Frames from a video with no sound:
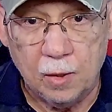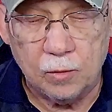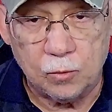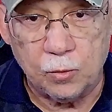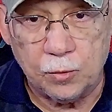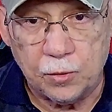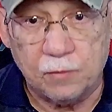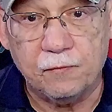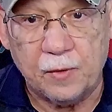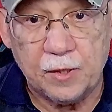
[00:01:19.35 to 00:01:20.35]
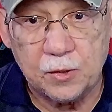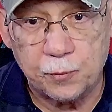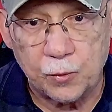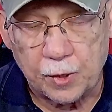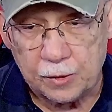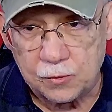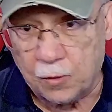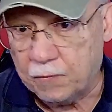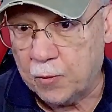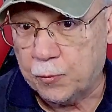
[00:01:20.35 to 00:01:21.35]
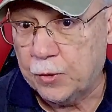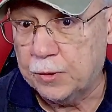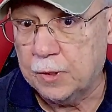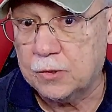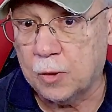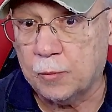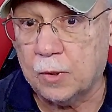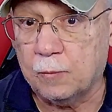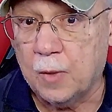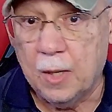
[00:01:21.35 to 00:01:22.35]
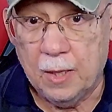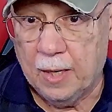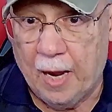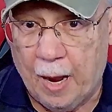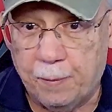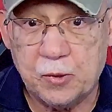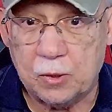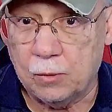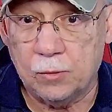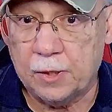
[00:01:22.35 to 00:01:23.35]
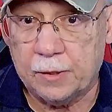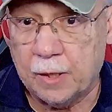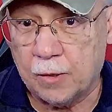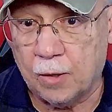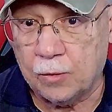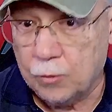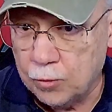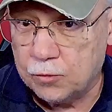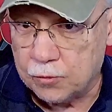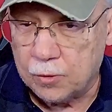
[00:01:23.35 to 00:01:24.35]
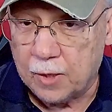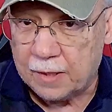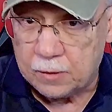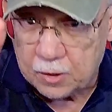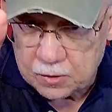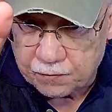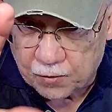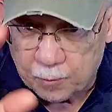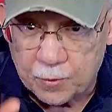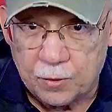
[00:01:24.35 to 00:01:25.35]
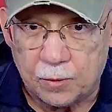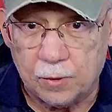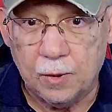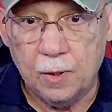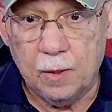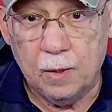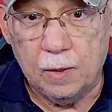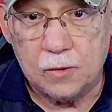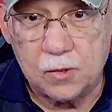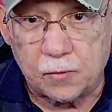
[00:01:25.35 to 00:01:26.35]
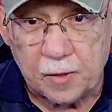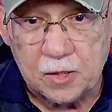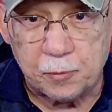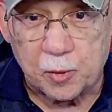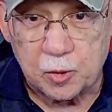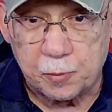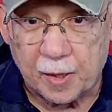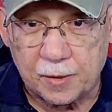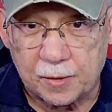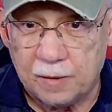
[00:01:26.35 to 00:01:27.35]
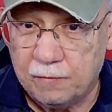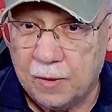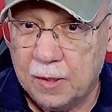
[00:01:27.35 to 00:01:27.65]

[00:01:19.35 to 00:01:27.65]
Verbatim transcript: to your finished print. So if you're printing something absolutely dead on neutral, at least from your screen's perspective,